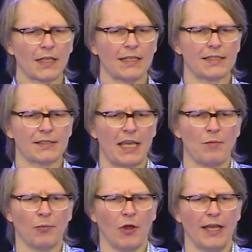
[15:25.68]
guess the same
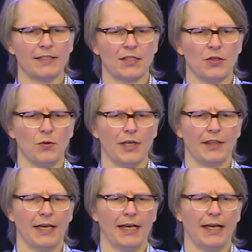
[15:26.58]
applies too
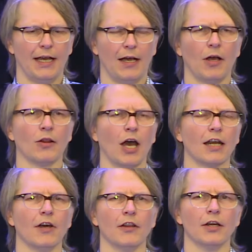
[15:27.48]
with a lot
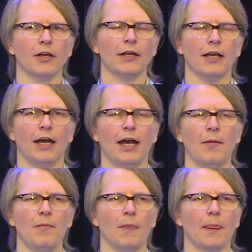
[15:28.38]
of other
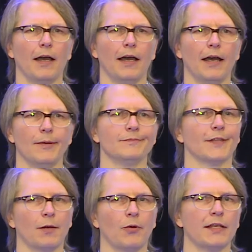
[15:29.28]

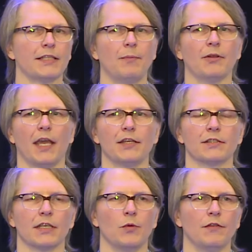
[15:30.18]
enterprise
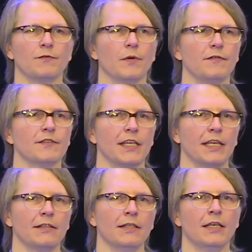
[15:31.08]
applications. Like we've
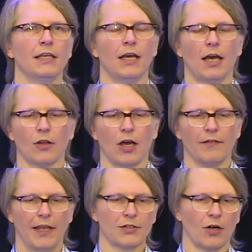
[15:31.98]
seen a lot of
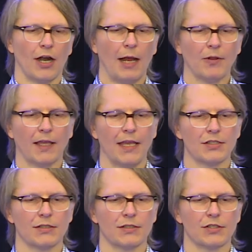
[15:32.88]
HR
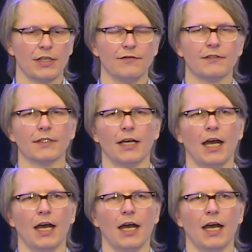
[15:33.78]
applications shift.